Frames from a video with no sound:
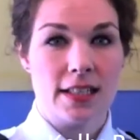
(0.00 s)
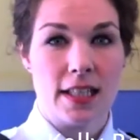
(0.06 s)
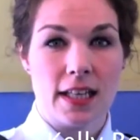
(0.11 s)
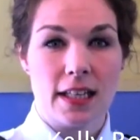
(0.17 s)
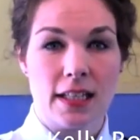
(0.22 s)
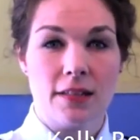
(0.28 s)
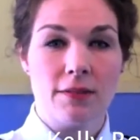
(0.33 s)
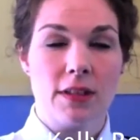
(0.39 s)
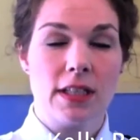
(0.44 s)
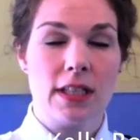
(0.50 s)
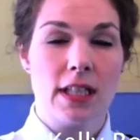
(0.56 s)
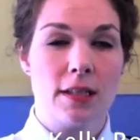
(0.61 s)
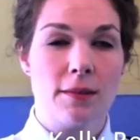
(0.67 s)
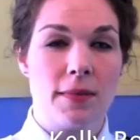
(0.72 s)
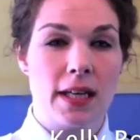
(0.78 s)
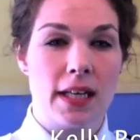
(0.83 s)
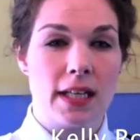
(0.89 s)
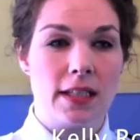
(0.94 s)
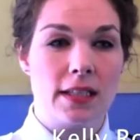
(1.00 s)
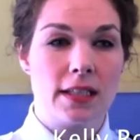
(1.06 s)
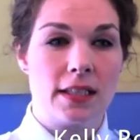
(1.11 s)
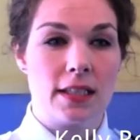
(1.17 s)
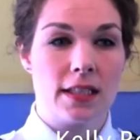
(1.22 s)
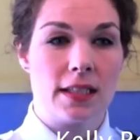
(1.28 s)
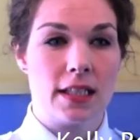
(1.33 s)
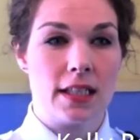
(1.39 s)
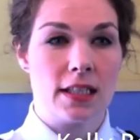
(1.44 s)
giving the inmates
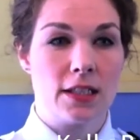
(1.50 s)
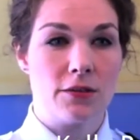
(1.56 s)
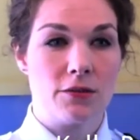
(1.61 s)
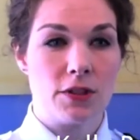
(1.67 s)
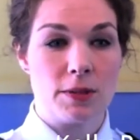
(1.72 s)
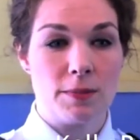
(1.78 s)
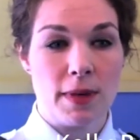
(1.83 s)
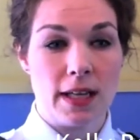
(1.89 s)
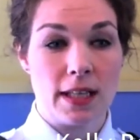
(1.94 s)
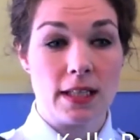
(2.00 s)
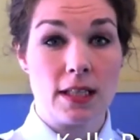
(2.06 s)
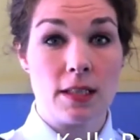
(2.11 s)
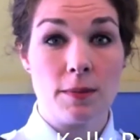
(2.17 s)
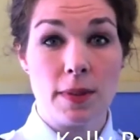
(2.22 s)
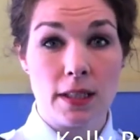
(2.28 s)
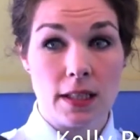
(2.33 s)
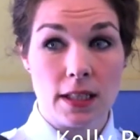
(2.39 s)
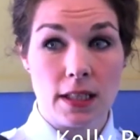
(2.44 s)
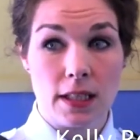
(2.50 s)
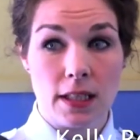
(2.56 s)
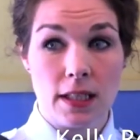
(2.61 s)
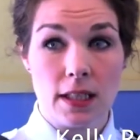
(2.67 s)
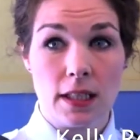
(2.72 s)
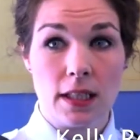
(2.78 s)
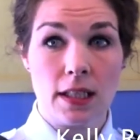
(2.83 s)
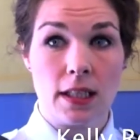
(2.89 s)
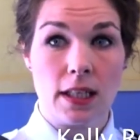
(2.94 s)
a sense of
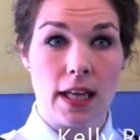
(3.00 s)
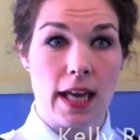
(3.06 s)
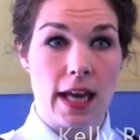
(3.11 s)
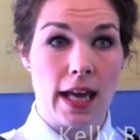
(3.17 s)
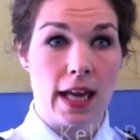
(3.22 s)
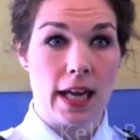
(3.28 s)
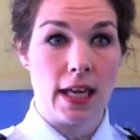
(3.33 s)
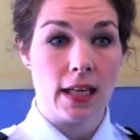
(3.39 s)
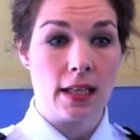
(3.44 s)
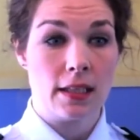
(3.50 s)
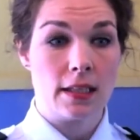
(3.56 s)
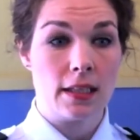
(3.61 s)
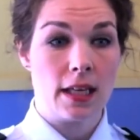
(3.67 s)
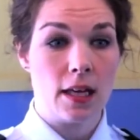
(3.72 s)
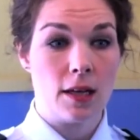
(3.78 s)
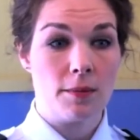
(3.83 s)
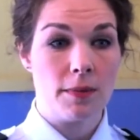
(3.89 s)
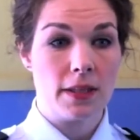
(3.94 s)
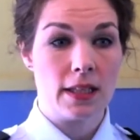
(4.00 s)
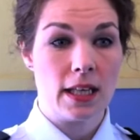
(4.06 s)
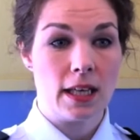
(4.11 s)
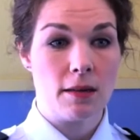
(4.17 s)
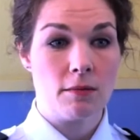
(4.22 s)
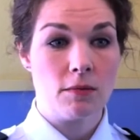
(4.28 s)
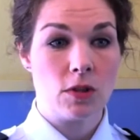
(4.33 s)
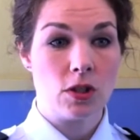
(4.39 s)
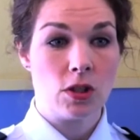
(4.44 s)
responsibility and helping
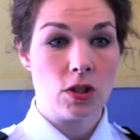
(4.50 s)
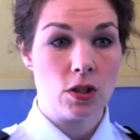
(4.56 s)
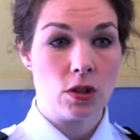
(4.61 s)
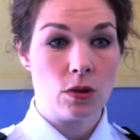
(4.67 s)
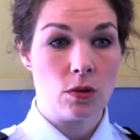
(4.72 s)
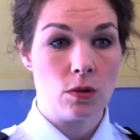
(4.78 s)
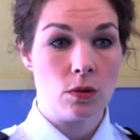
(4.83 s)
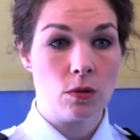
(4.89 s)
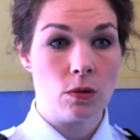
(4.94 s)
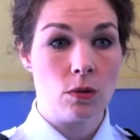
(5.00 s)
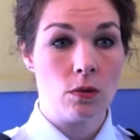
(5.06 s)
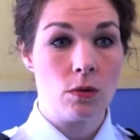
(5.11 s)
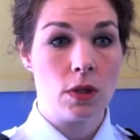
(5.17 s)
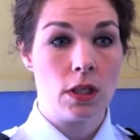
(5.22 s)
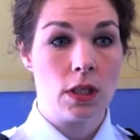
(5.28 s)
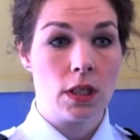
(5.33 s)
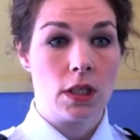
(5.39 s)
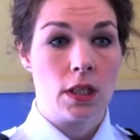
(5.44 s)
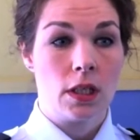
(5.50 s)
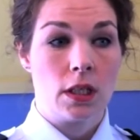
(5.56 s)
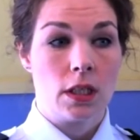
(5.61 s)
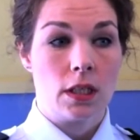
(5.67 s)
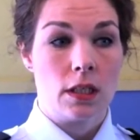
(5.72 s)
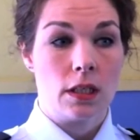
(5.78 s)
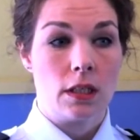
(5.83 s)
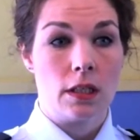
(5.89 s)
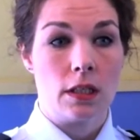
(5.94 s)
them to
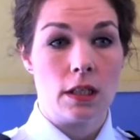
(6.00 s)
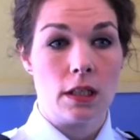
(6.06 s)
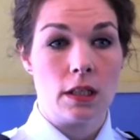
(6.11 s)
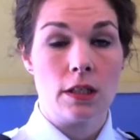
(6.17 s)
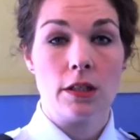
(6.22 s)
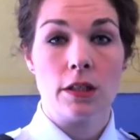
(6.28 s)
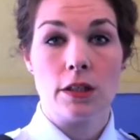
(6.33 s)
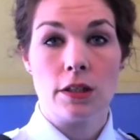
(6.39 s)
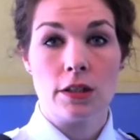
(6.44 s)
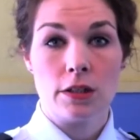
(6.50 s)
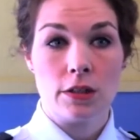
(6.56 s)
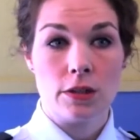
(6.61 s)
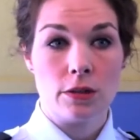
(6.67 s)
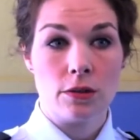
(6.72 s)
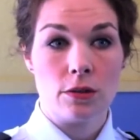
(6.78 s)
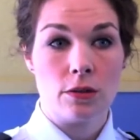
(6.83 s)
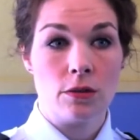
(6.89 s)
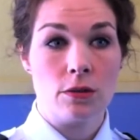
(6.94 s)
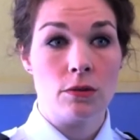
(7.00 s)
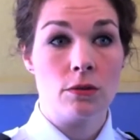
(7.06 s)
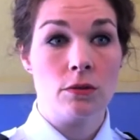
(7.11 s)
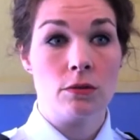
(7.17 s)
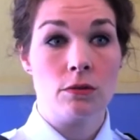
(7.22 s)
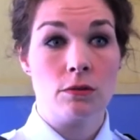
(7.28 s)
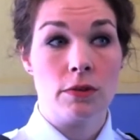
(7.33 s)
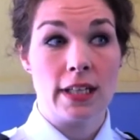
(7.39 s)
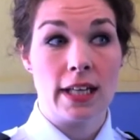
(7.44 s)
learn to
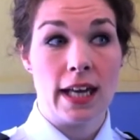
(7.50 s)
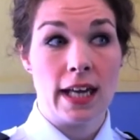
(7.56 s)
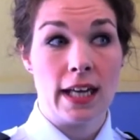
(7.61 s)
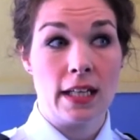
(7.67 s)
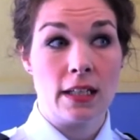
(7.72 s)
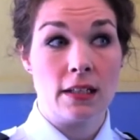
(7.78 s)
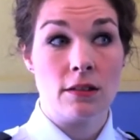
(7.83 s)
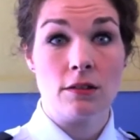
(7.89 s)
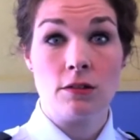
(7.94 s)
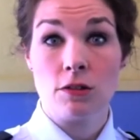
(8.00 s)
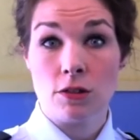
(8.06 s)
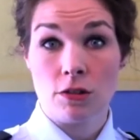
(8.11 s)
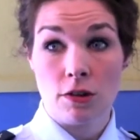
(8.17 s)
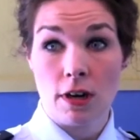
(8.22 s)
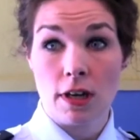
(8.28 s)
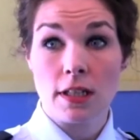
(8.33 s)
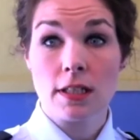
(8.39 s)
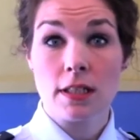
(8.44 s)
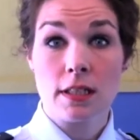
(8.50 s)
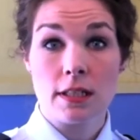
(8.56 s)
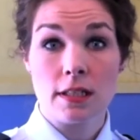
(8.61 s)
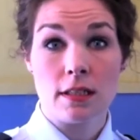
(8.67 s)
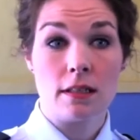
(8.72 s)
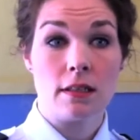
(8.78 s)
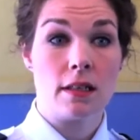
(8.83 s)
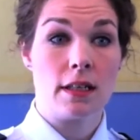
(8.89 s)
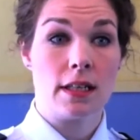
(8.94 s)
regain trust
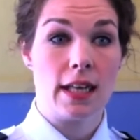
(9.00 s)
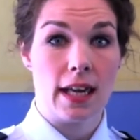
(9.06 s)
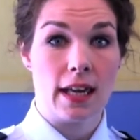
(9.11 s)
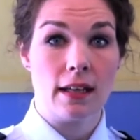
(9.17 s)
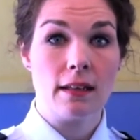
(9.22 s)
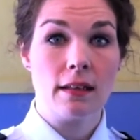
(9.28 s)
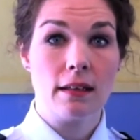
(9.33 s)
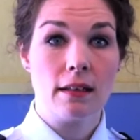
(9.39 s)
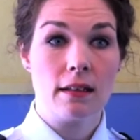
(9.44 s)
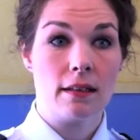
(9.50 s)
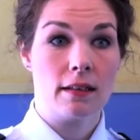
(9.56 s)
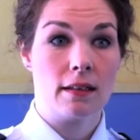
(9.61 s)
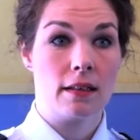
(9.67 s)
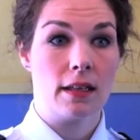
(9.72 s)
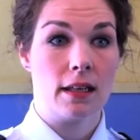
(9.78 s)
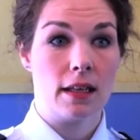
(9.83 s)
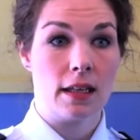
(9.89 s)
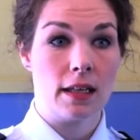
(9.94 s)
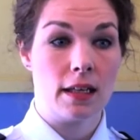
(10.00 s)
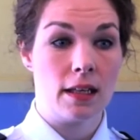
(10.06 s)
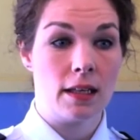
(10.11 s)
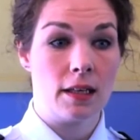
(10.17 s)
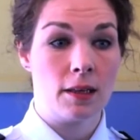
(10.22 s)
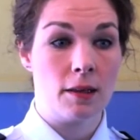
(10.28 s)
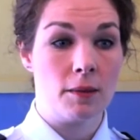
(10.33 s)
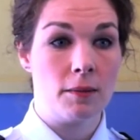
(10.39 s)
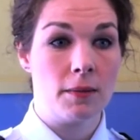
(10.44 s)
again.
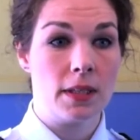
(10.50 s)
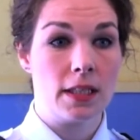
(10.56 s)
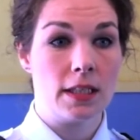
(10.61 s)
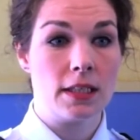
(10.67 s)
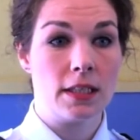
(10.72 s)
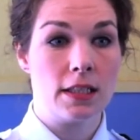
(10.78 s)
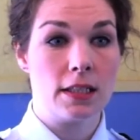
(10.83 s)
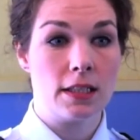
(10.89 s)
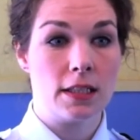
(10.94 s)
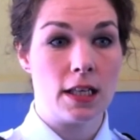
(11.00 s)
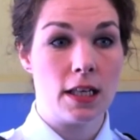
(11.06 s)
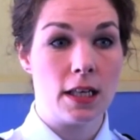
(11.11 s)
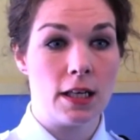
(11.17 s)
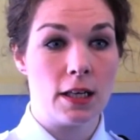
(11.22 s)
It's